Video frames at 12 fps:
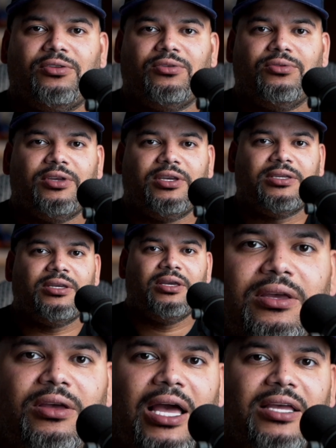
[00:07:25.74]
do this
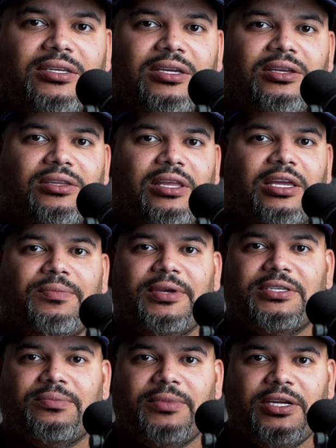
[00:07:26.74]
as a
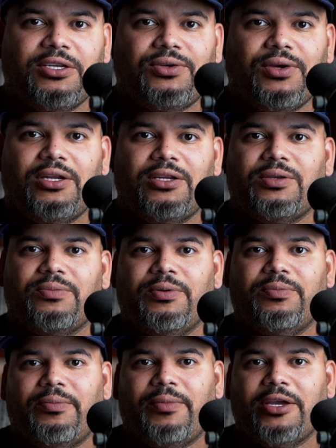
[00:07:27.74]
database administrator, some
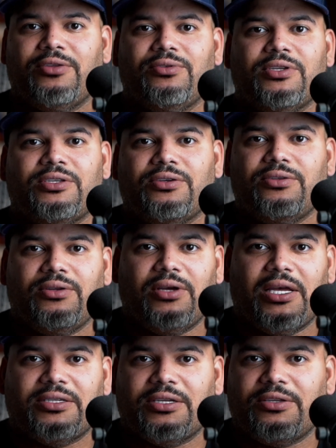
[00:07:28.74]
people might do this
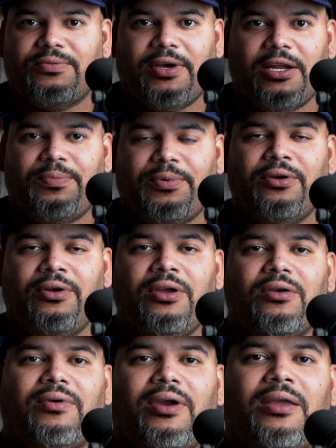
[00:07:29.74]
as a developer,
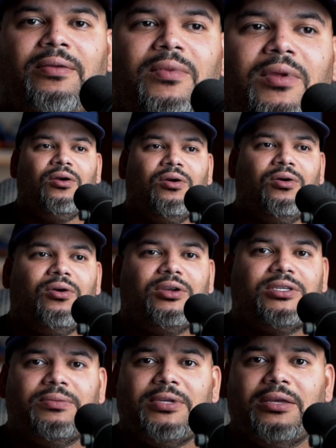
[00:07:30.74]
right? Or
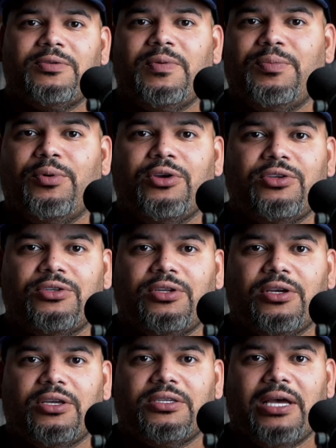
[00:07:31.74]
sometimes people are just
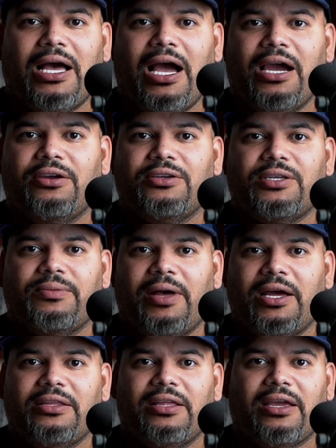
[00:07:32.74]
looking to hire
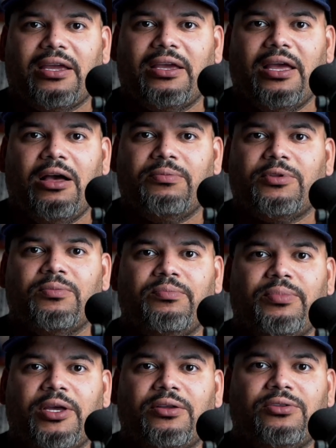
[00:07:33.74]
somebody that can help them
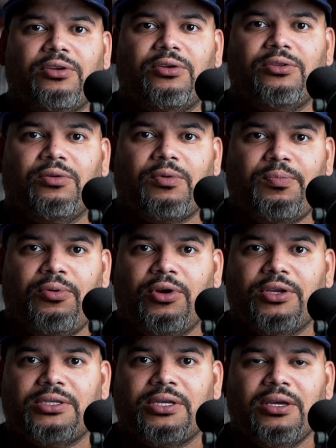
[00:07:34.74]
build the
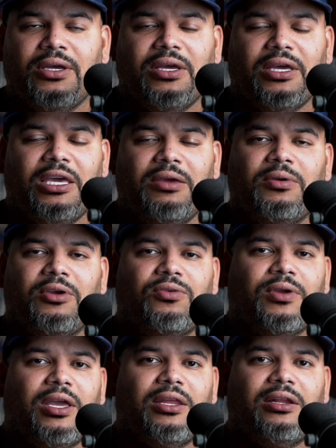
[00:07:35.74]
reports, even
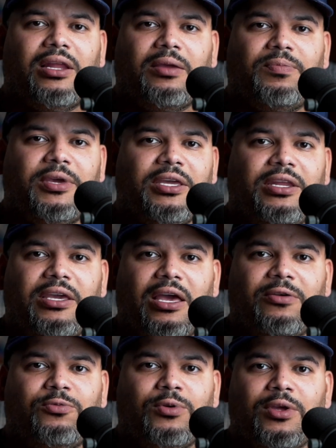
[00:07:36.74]
creating like
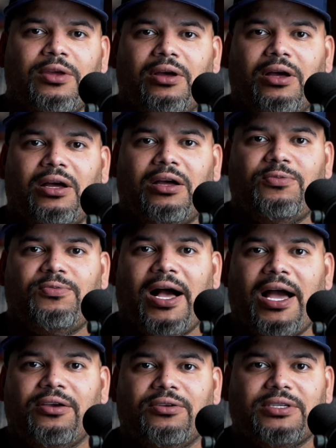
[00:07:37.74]
PDF
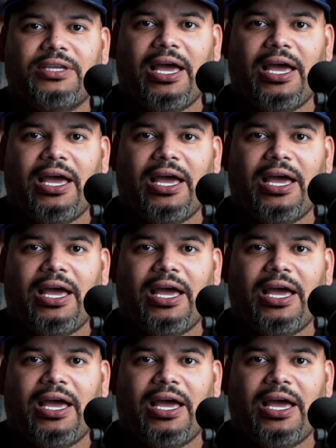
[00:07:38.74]
files that